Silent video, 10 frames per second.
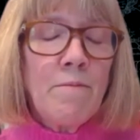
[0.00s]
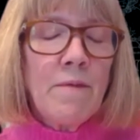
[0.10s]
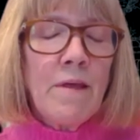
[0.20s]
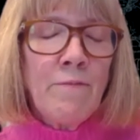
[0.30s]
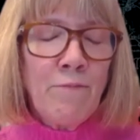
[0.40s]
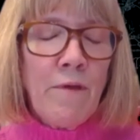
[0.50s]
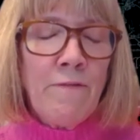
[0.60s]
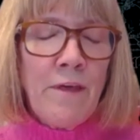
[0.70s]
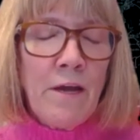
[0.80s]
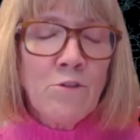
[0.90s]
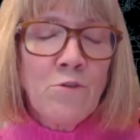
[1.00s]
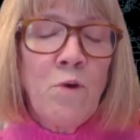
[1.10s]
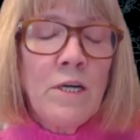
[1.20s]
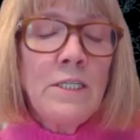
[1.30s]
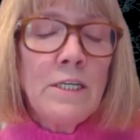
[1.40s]
if there's
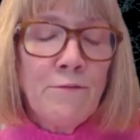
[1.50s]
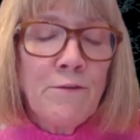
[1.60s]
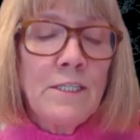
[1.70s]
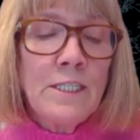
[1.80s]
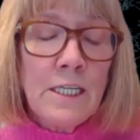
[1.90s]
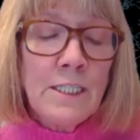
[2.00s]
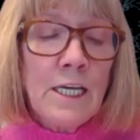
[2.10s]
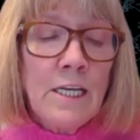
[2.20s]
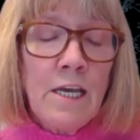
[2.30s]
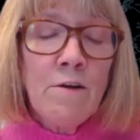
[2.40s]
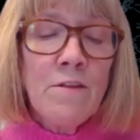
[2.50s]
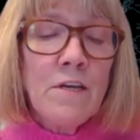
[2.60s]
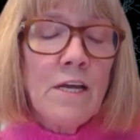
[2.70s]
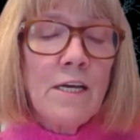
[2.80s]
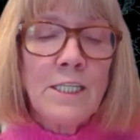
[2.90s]
one difference, it's that here in the
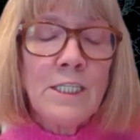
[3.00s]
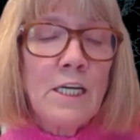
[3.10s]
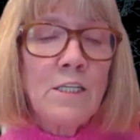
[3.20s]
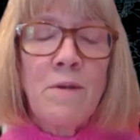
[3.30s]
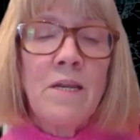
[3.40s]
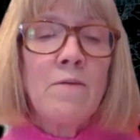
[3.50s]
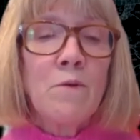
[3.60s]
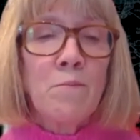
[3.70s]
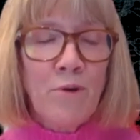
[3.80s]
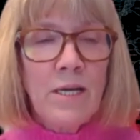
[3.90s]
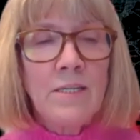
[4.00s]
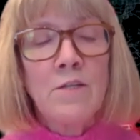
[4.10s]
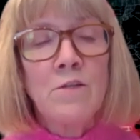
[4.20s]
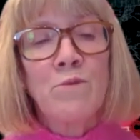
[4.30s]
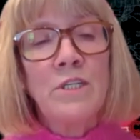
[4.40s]
United States, many of the brands and
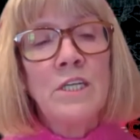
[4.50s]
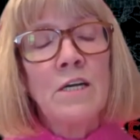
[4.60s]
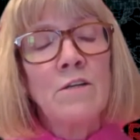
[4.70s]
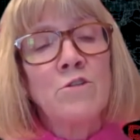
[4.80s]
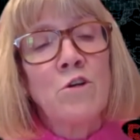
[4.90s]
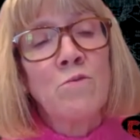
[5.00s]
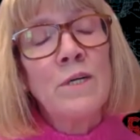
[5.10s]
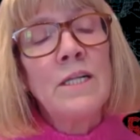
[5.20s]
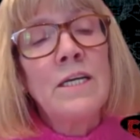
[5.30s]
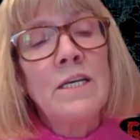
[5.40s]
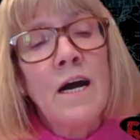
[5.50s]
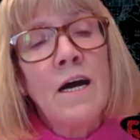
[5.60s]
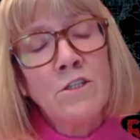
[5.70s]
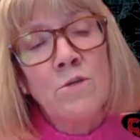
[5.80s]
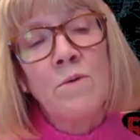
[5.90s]
the retailers are really not
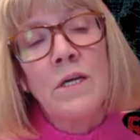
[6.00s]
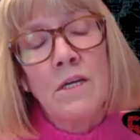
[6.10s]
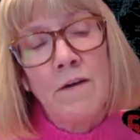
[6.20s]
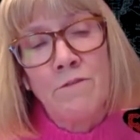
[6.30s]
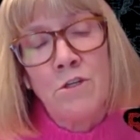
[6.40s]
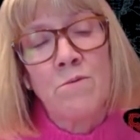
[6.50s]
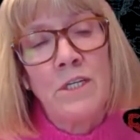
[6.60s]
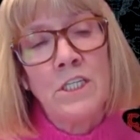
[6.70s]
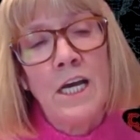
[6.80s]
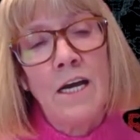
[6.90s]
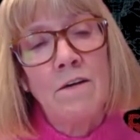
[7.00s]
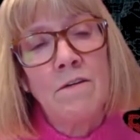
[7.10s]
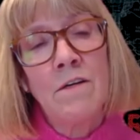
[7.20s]
doing enough to reach out.